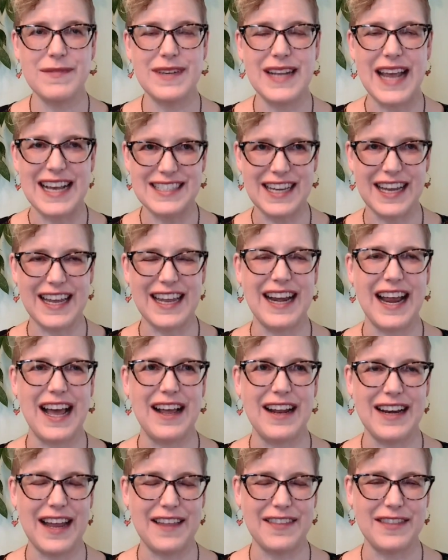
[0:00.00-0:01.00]
Yes, I can
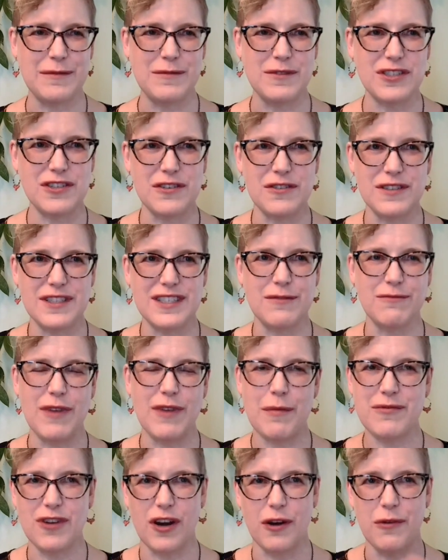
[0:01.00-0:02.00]
let them choose some
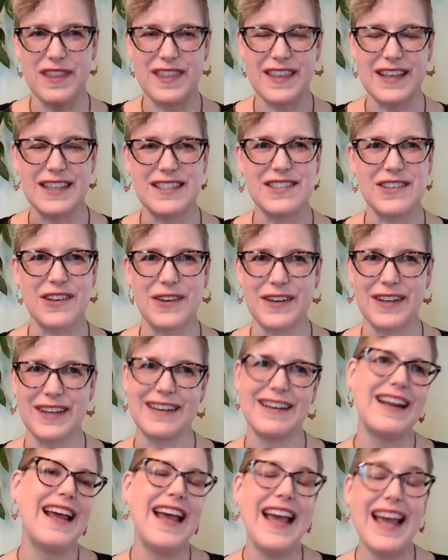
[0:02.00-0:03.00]
repertoire within certain